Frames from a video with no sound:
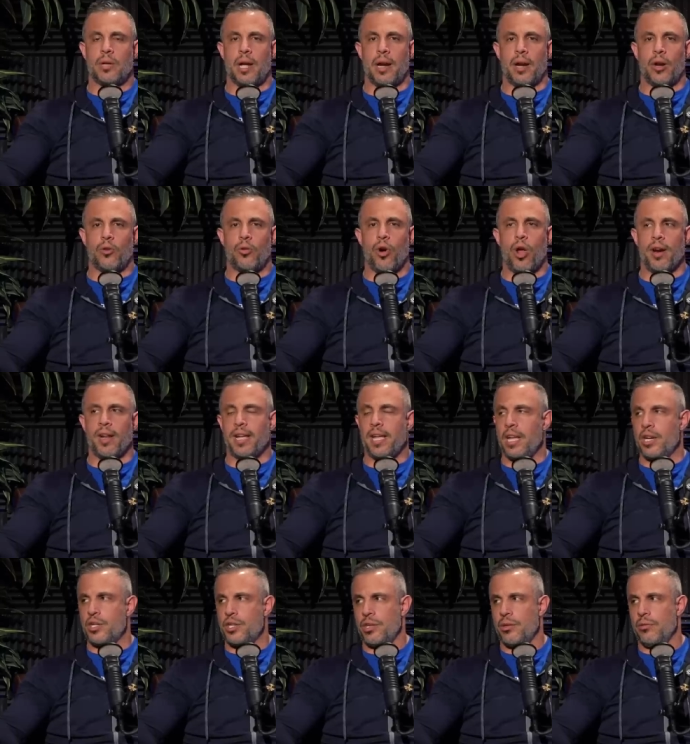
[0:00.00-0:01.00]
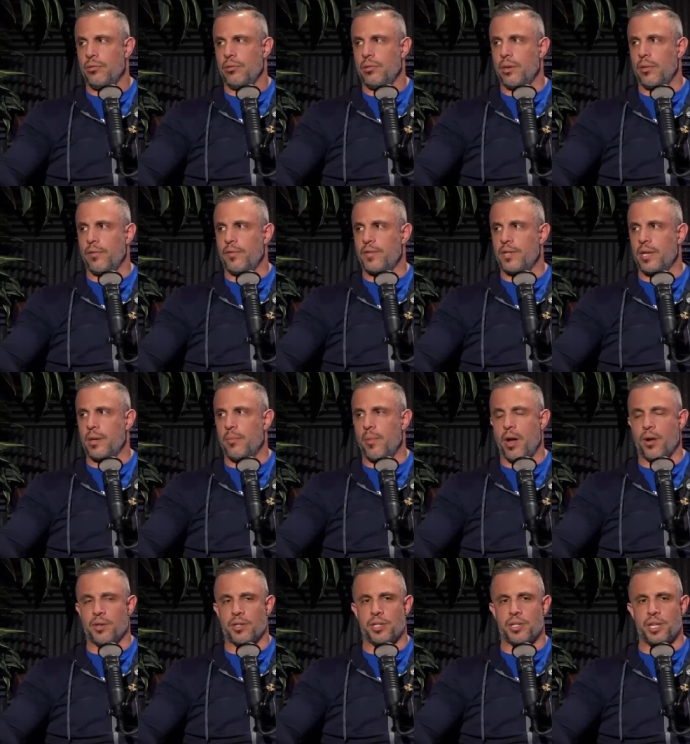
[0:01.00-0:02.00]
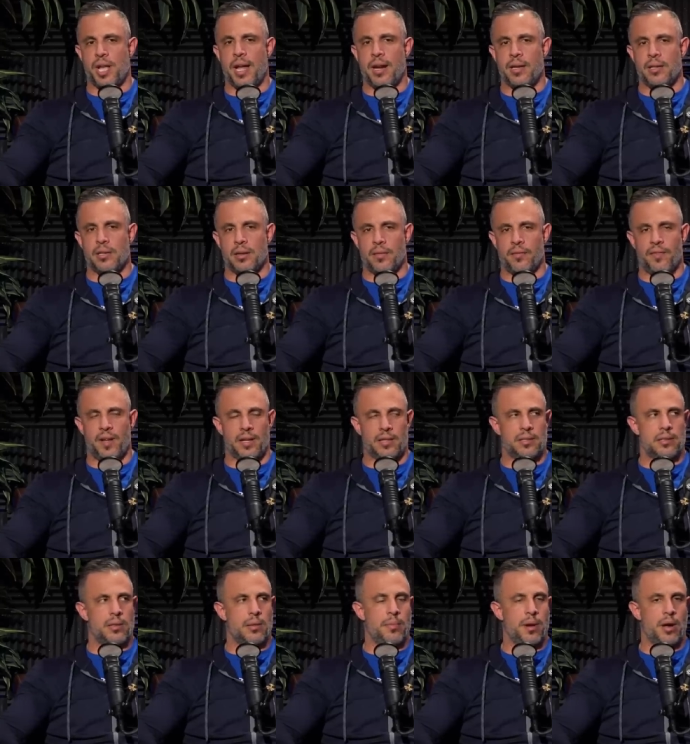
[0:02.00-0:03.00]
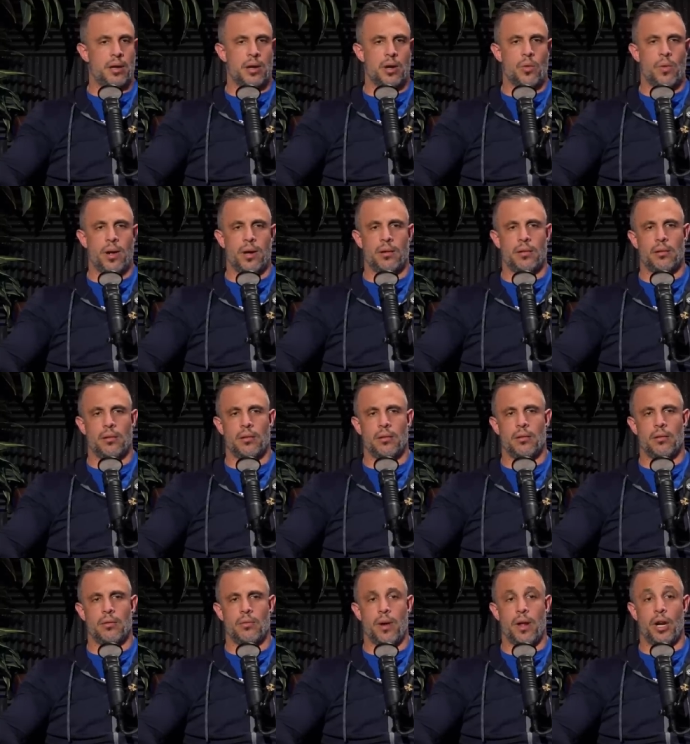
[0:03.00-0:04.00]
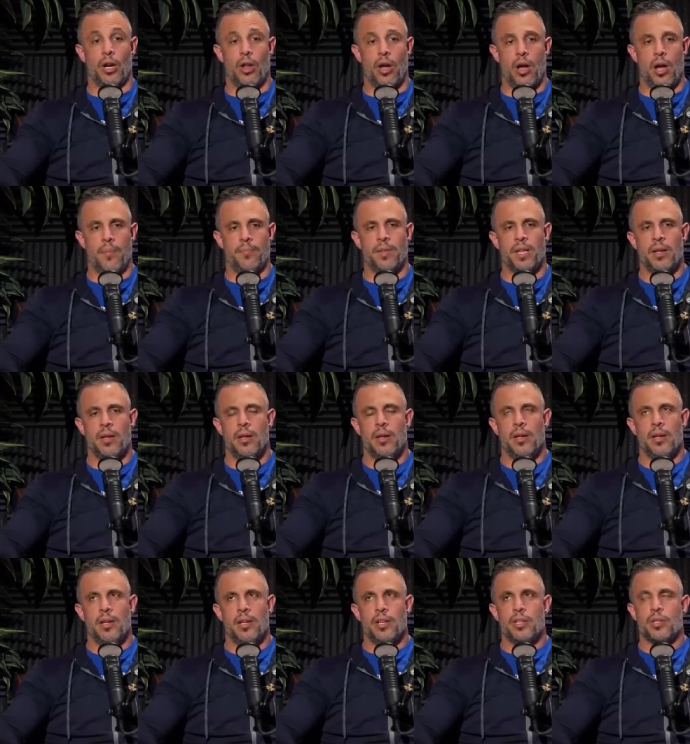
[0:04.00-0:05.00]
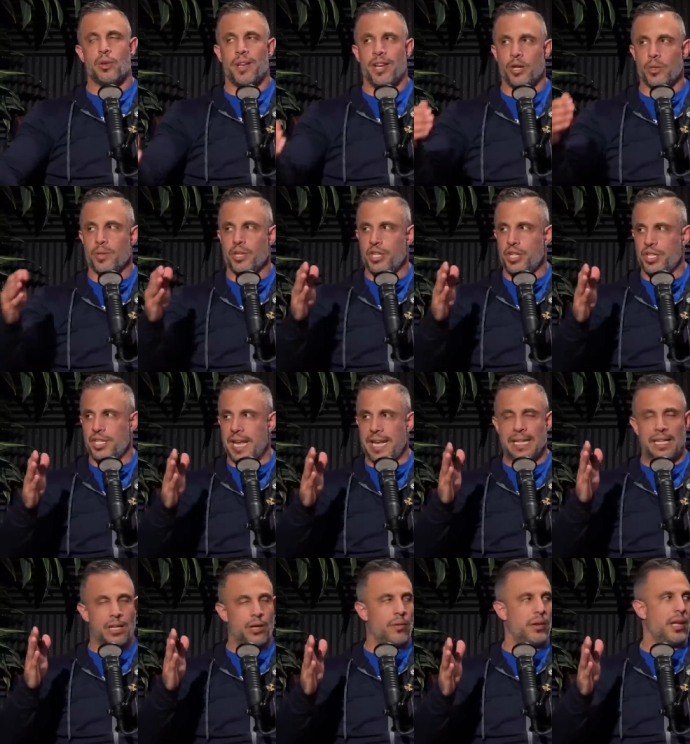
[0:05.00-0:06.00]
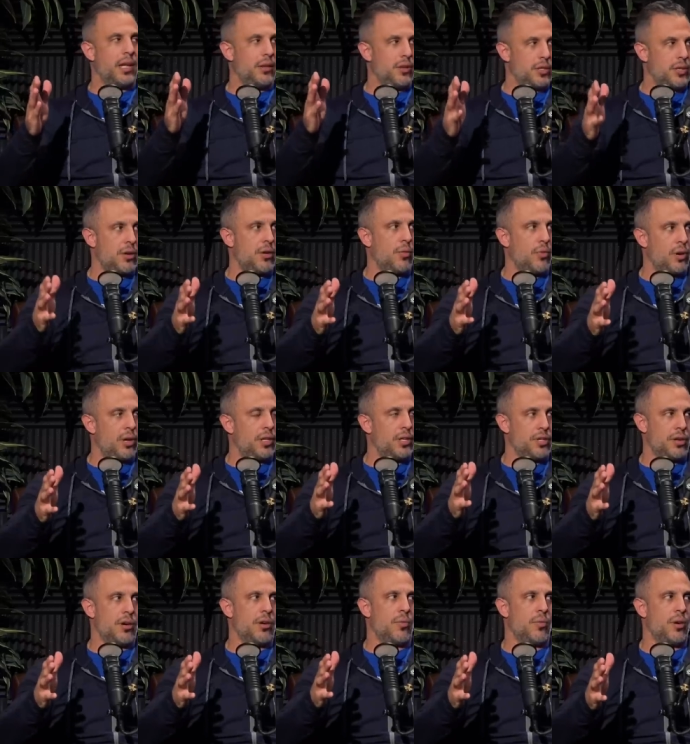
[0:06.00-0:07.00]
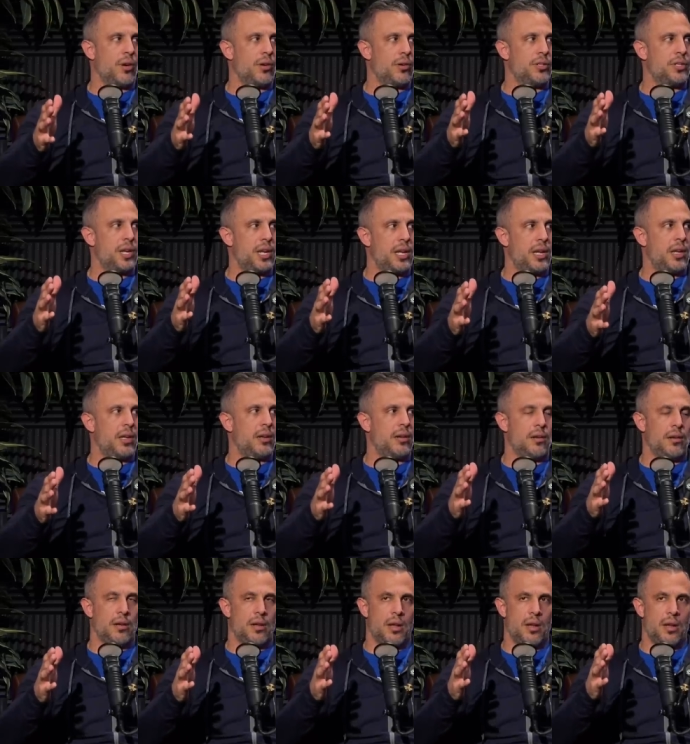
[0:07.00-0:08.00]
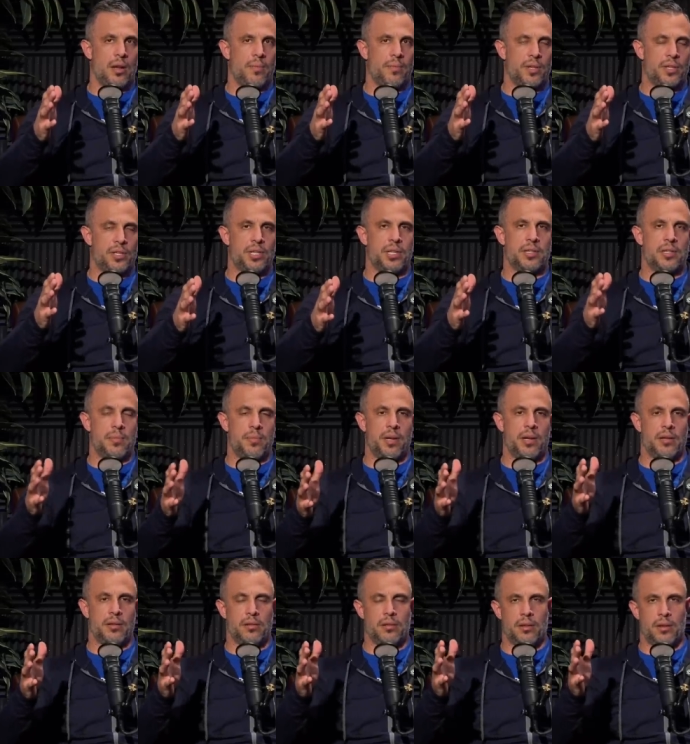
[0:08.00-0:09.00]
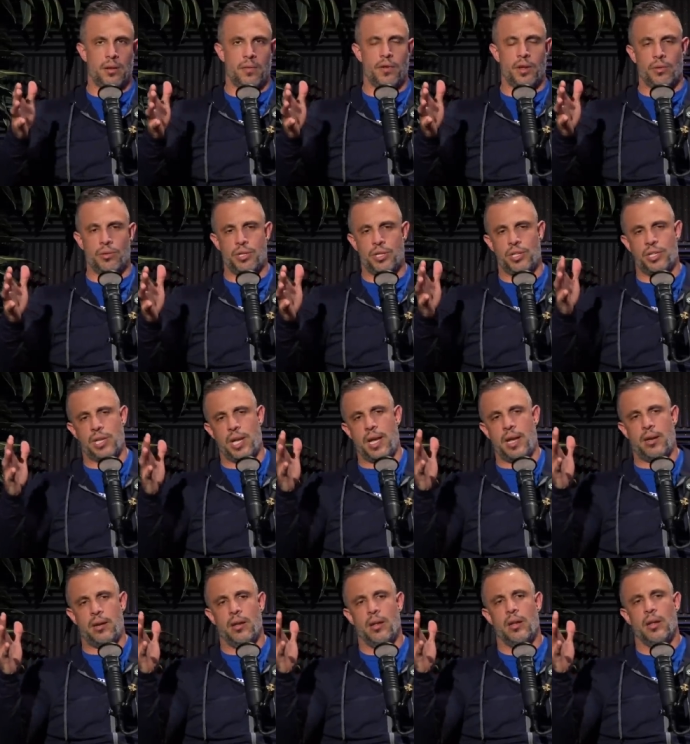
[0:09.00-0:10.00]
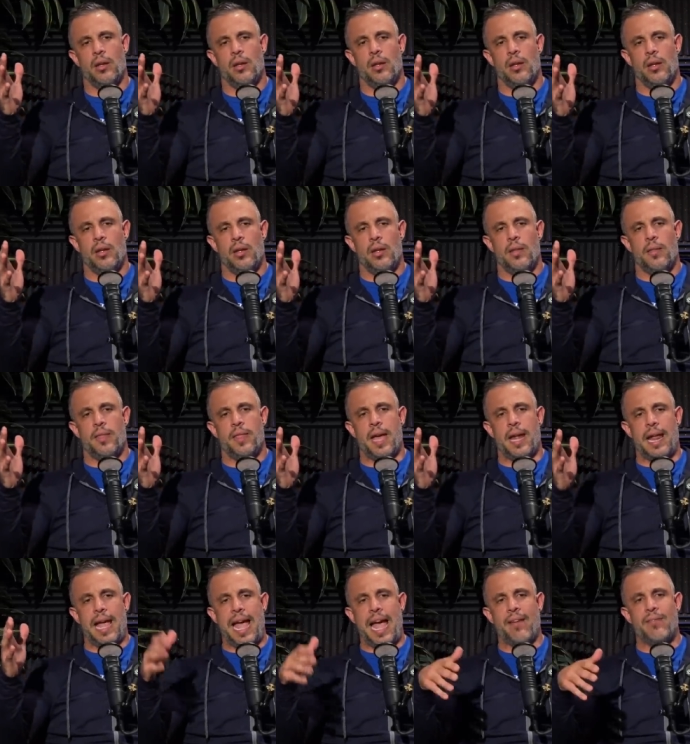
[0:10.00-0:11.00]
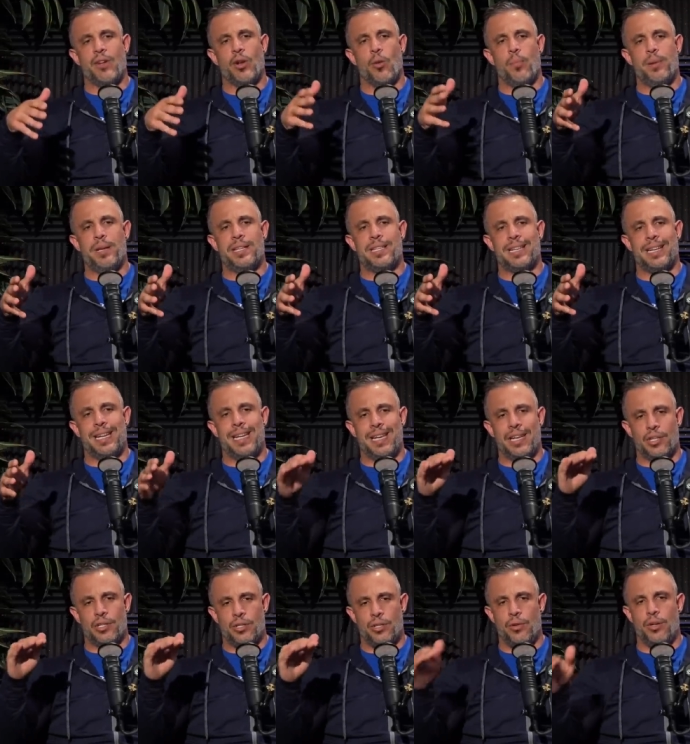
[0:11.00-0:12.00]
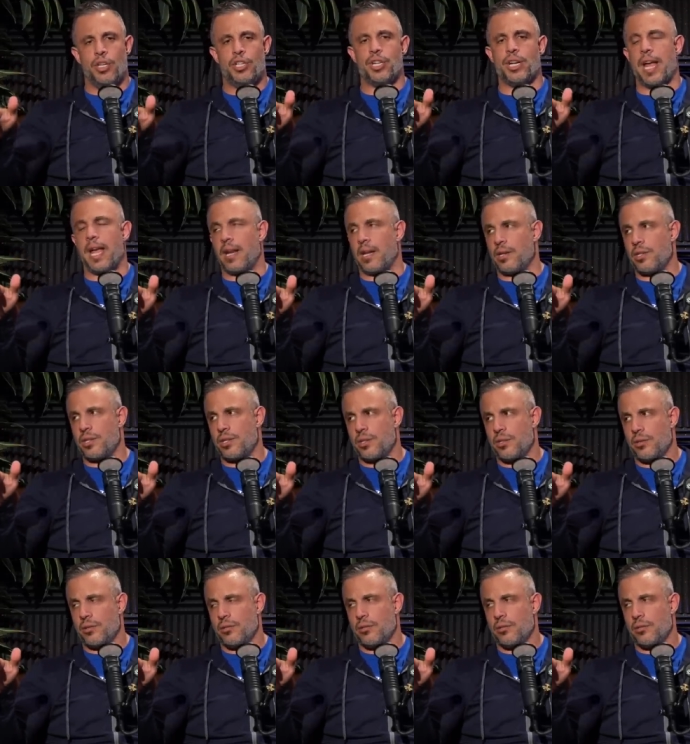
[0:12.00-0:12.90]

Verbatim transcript: kind of chronic issue that we've seen in modern societies, and it affects America quite quite a lot. So here's what she said, literally, those are her word, these are her words in um, the sixty minute interview. She said that having obesity is due to genetics.